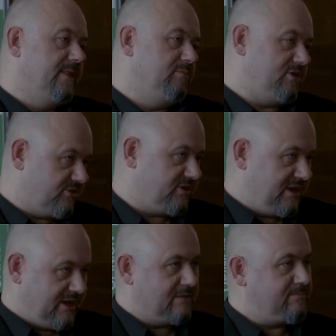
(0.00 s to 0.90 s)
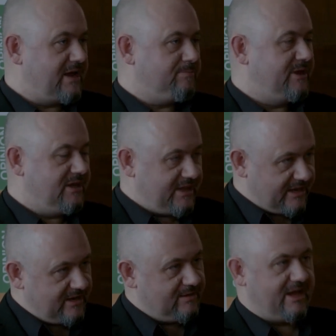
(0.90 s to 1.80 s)
Because it might be
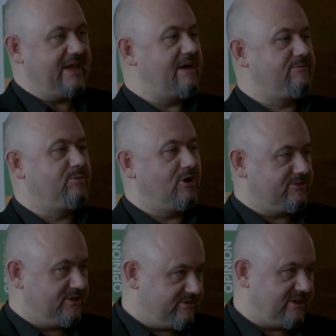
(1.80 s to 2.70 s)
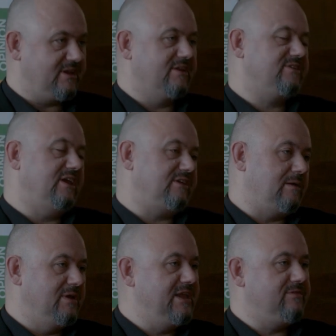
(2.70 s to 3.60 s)
that I have a process that says
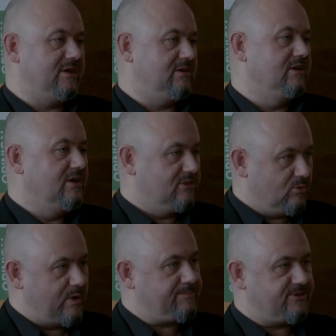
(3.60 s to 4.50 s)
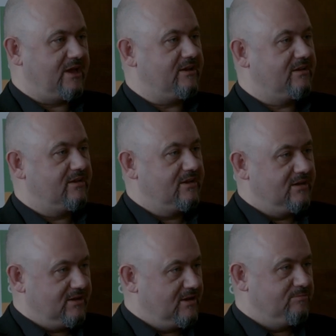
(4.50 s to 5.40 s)
I'm leaving the website,
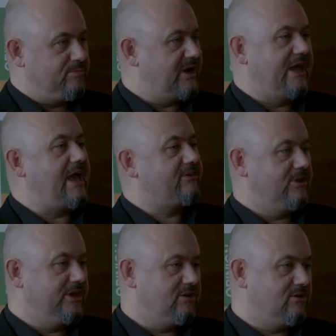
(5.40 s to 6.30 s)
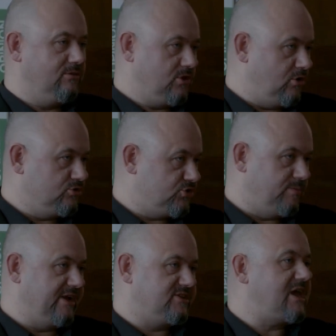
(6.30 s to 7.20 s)
but I actually go to
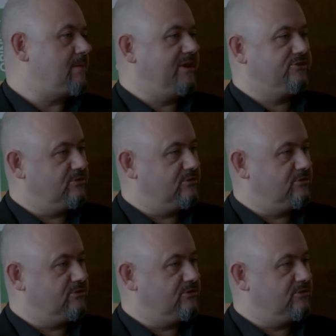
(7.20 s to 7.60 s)
my tablet